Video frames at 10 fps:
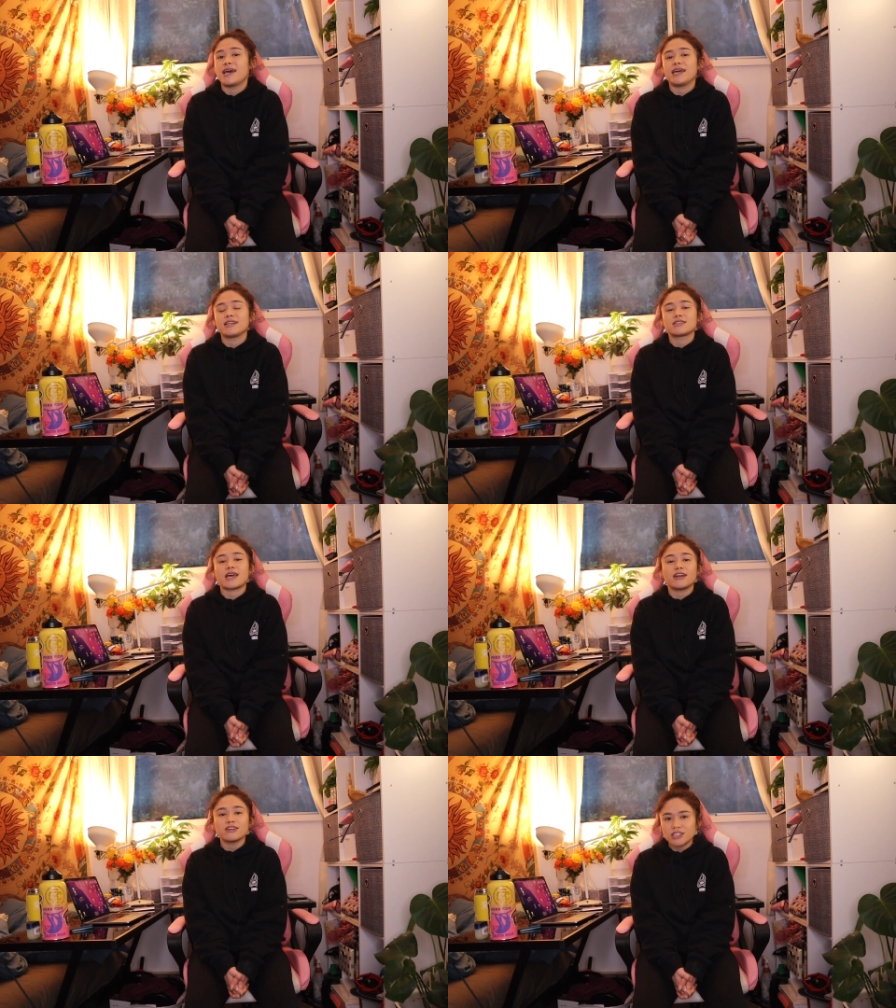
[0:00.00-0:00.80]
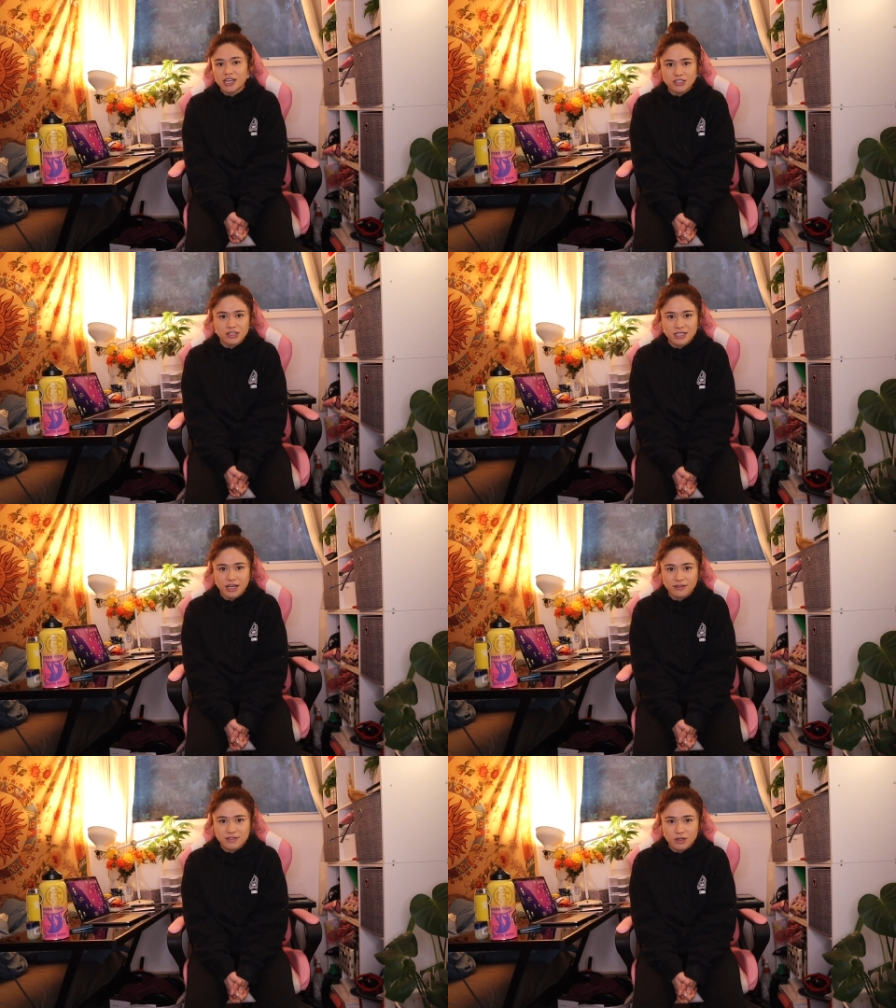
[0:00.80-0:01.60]
and to energize
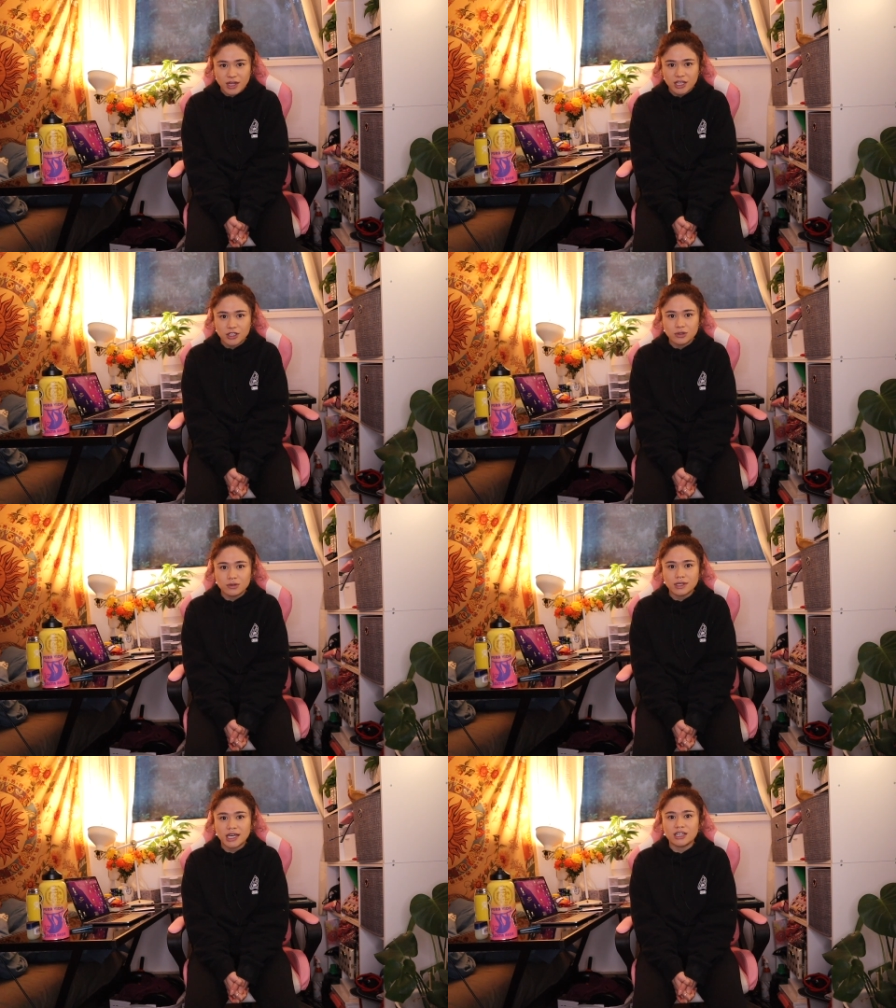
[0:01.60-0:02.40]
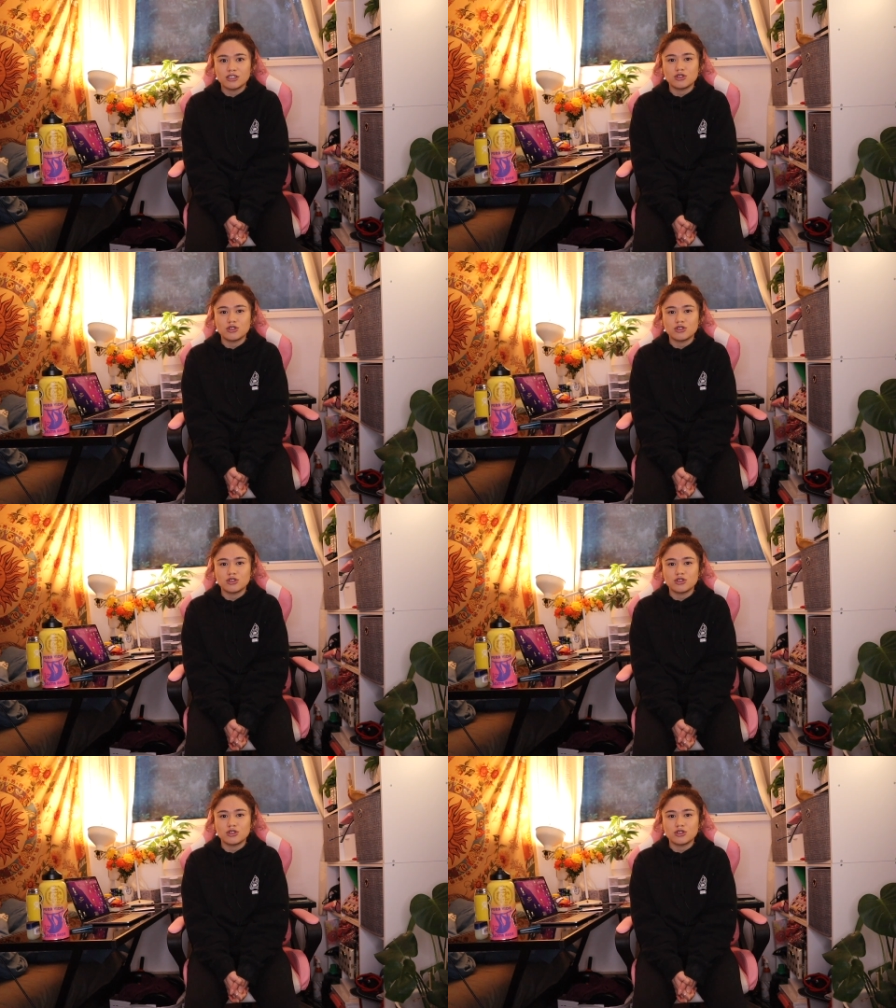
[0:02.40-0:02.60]
yourself so that you can